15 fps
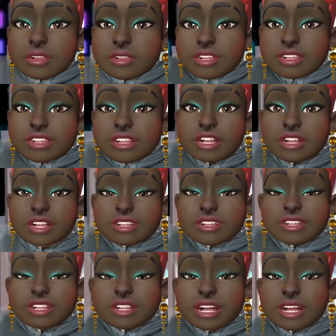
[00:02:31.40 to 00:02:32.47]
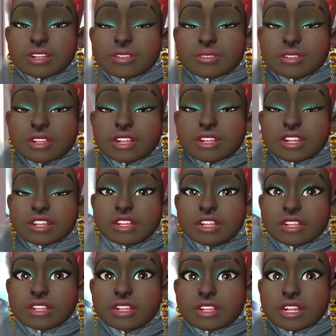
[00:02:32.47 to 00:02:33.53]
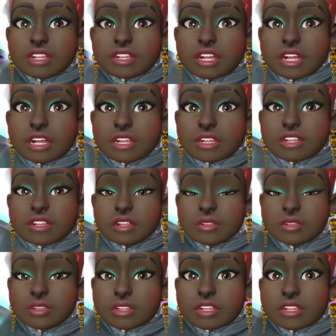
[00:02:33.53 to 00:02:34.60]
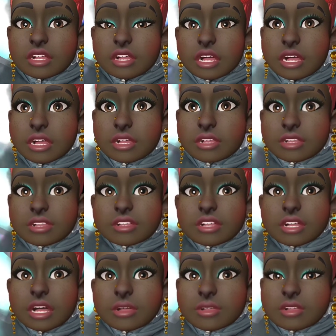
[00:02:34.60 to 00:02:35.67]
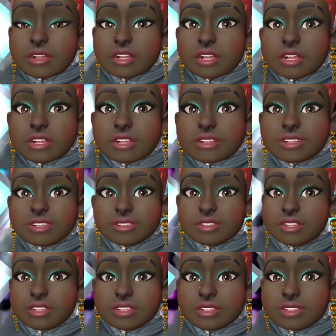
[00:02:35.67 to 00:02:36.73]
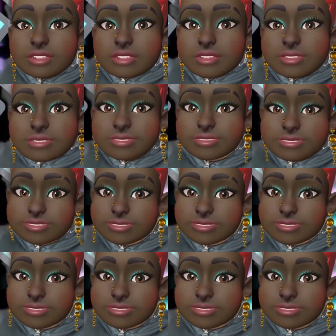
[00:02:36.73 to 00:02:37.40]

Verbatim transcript: But seriously, like being that she's such a superstar celebrity, it's really